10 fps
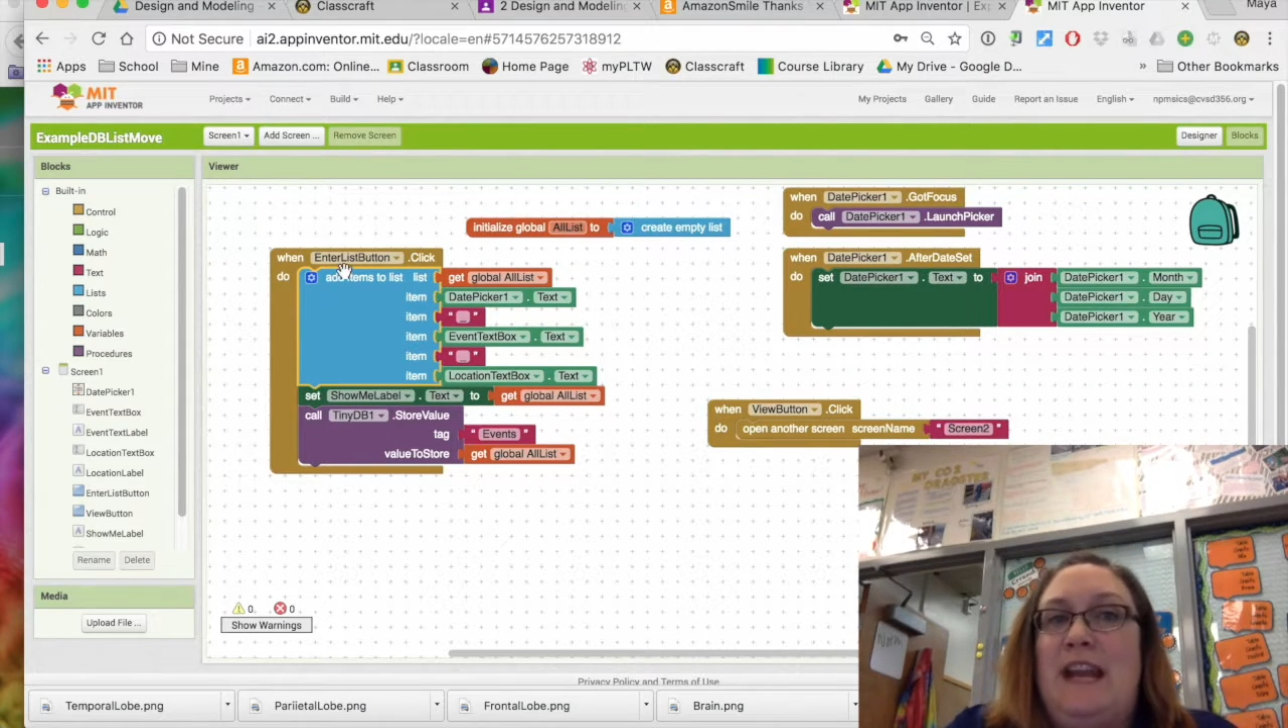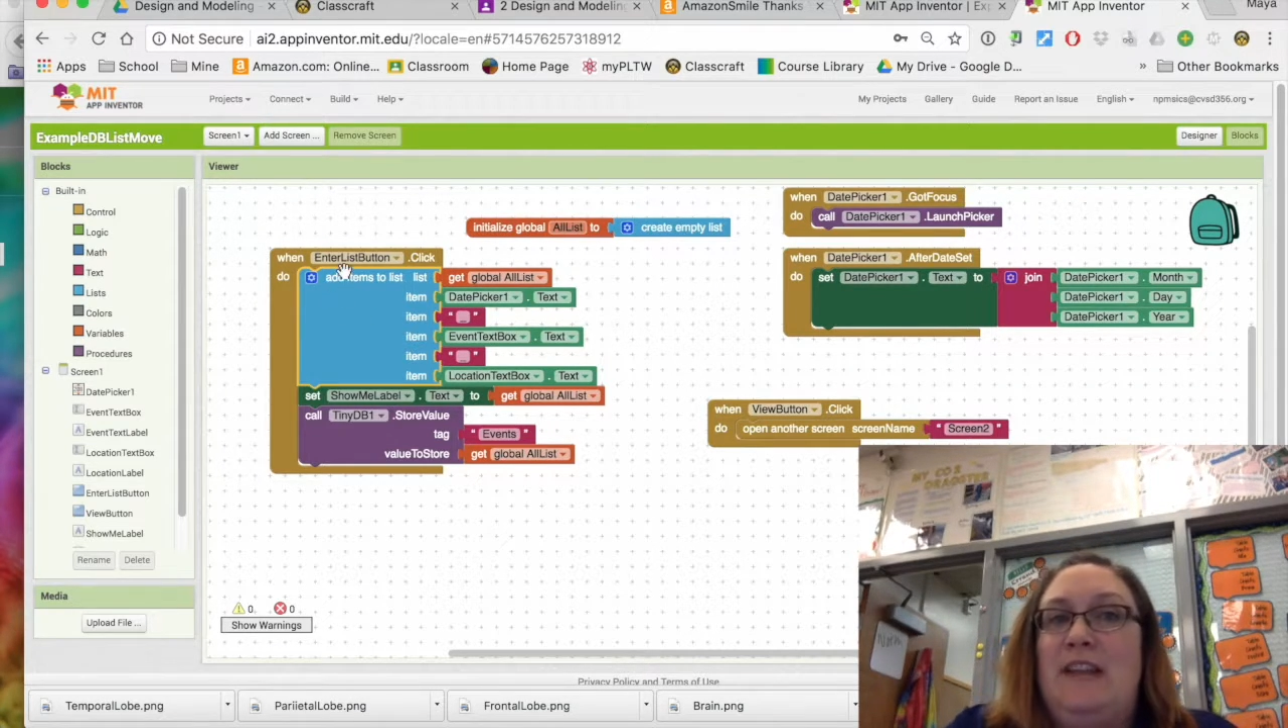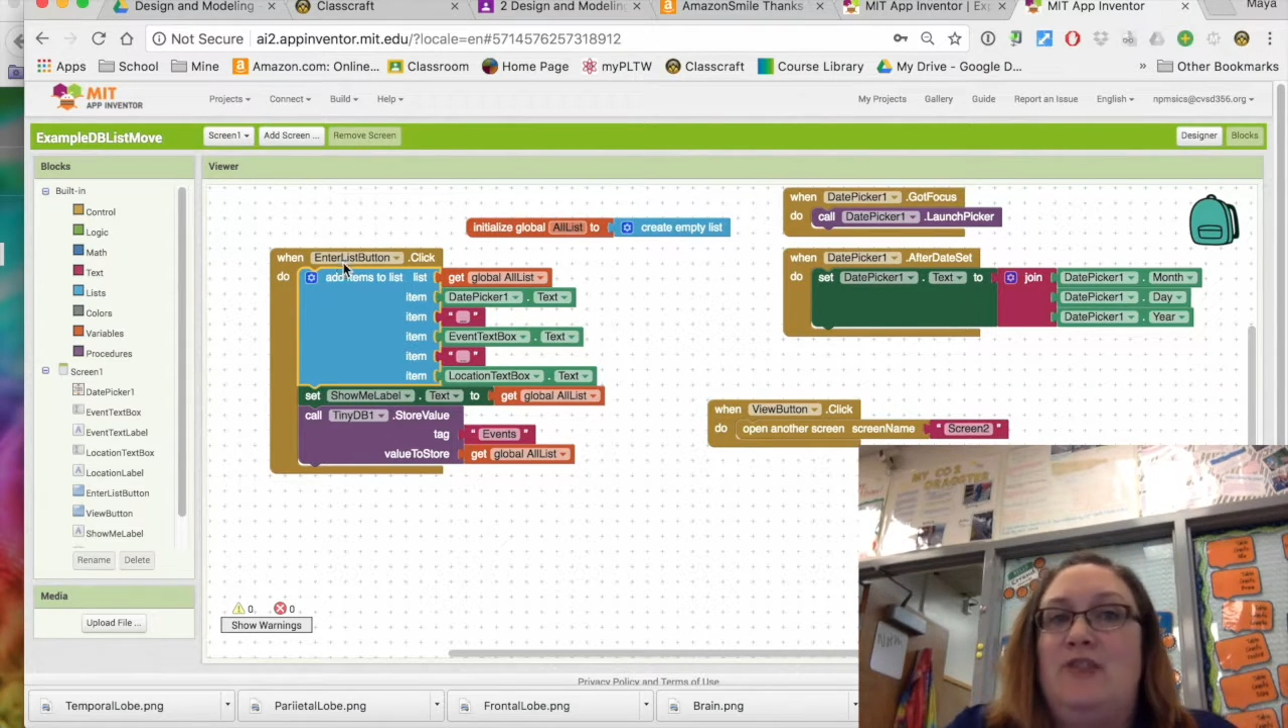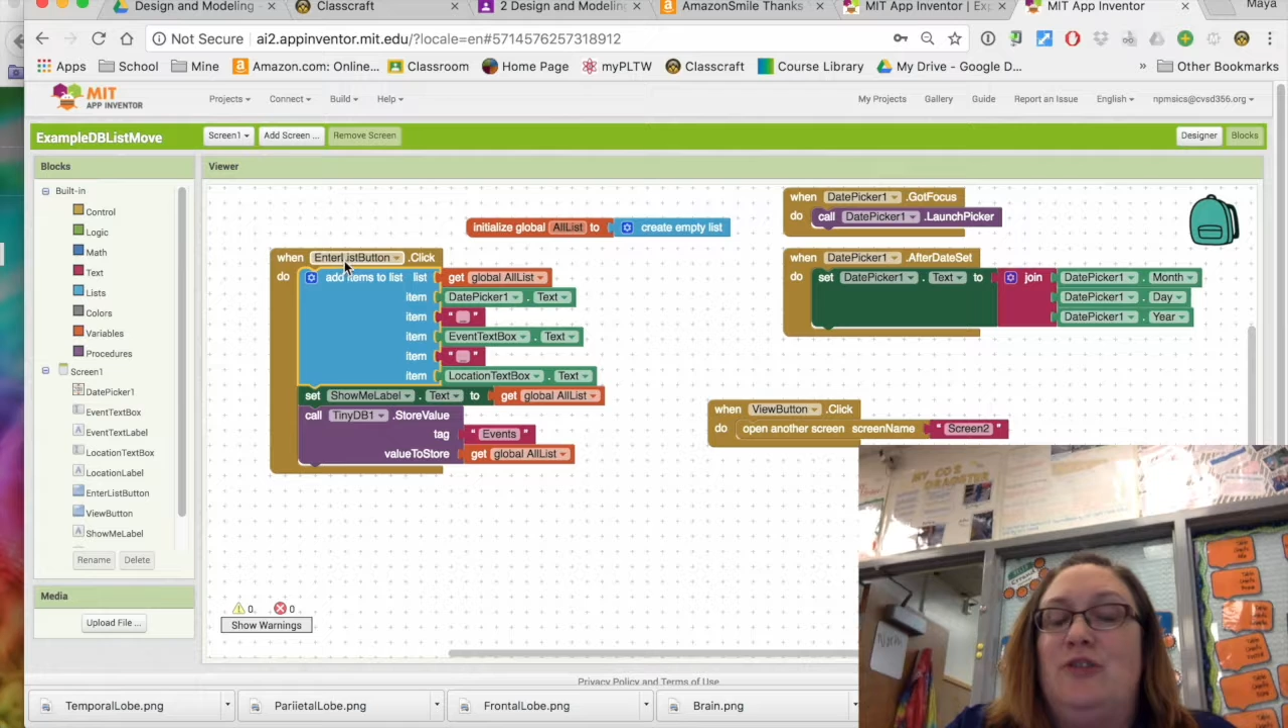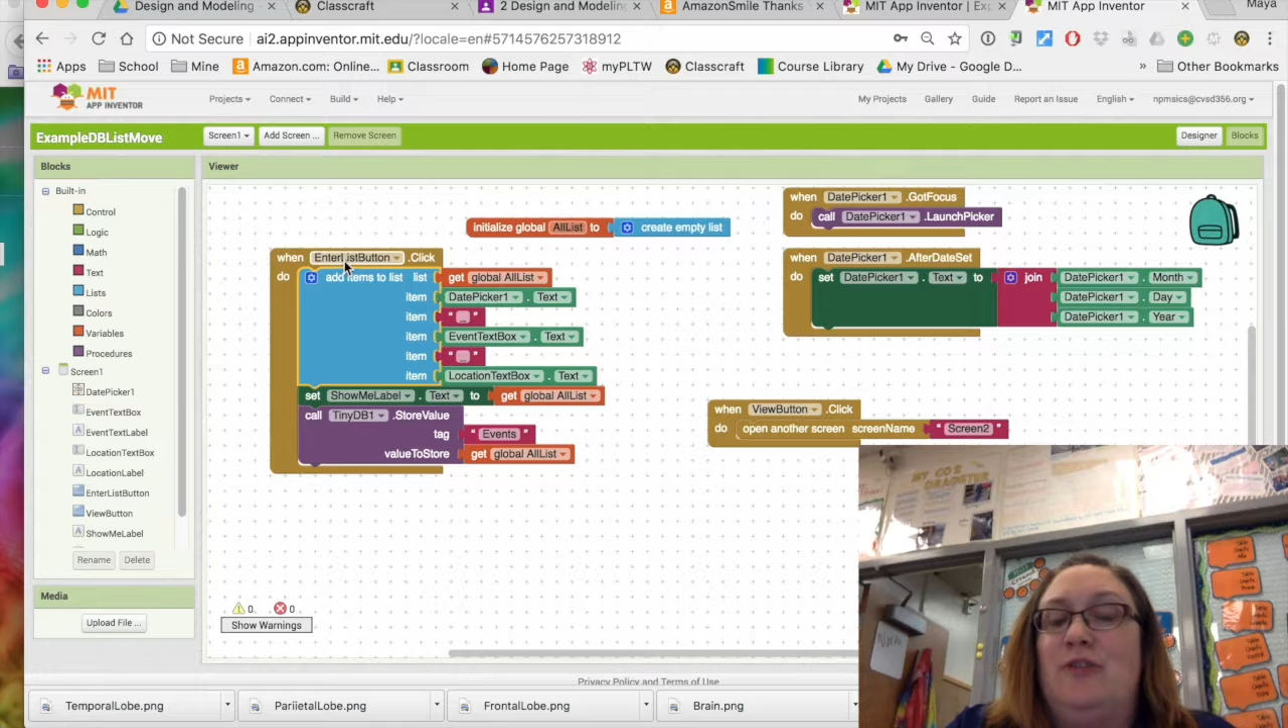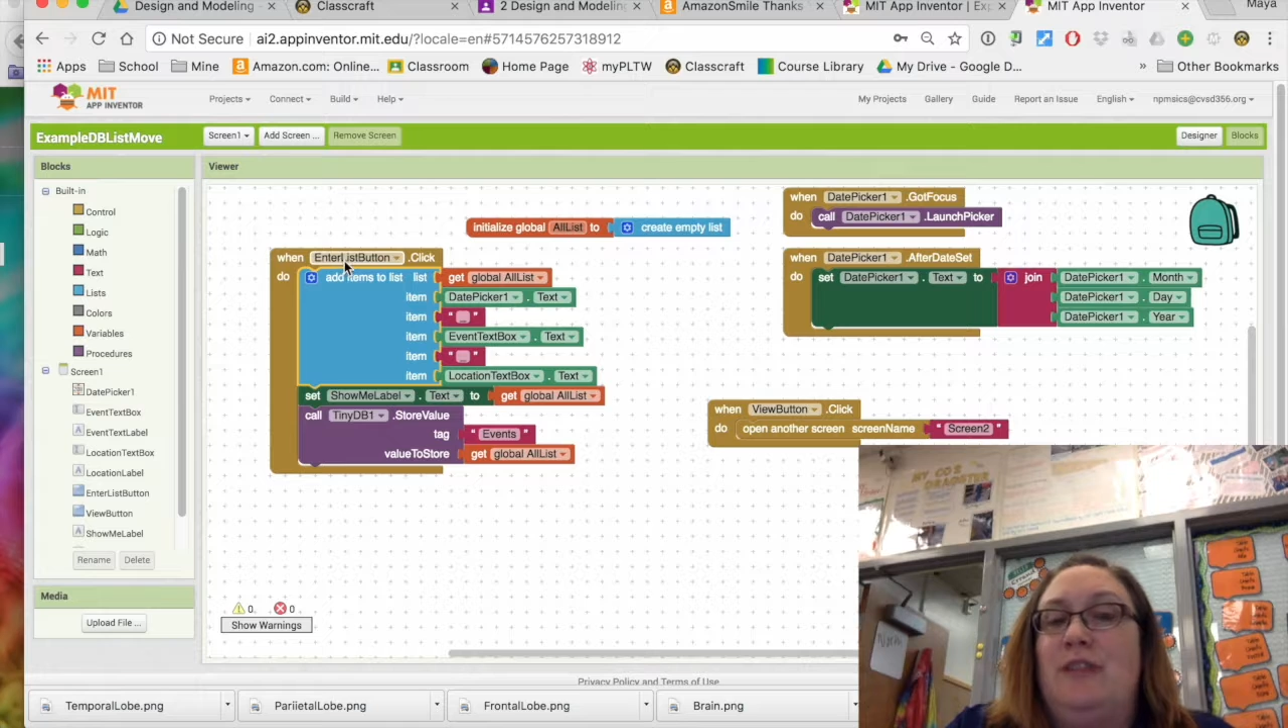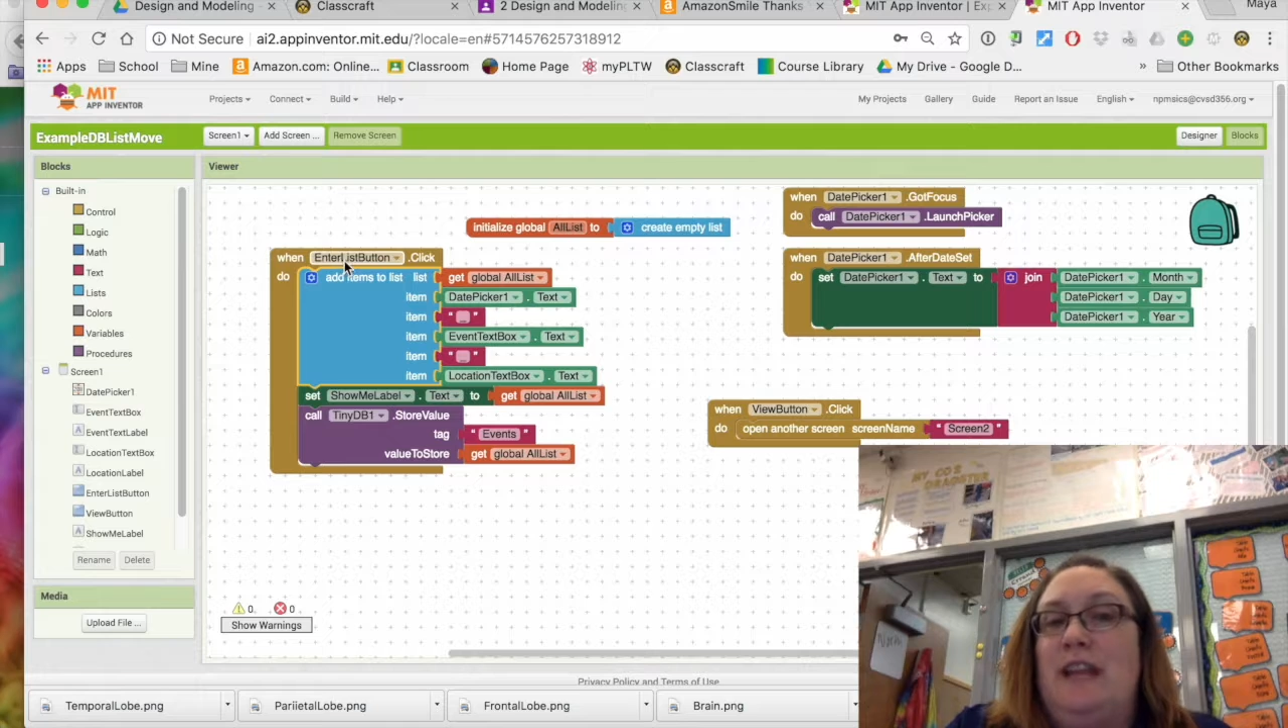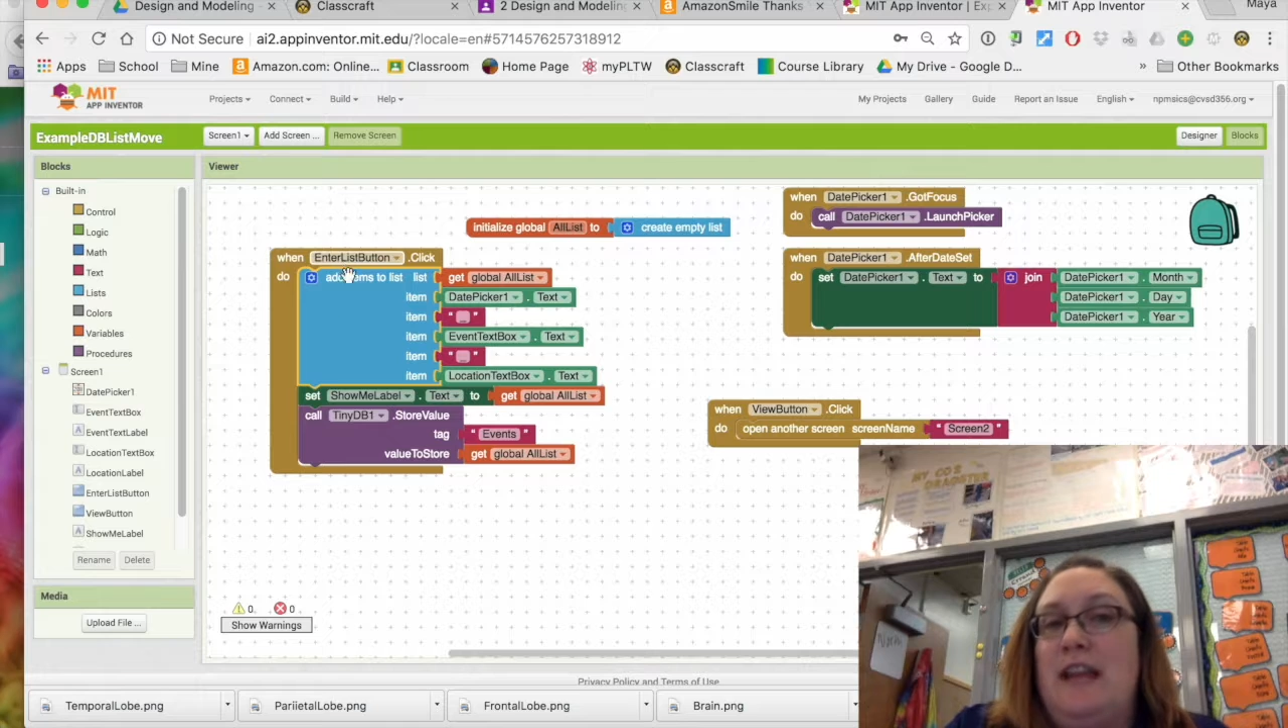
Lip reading: enter the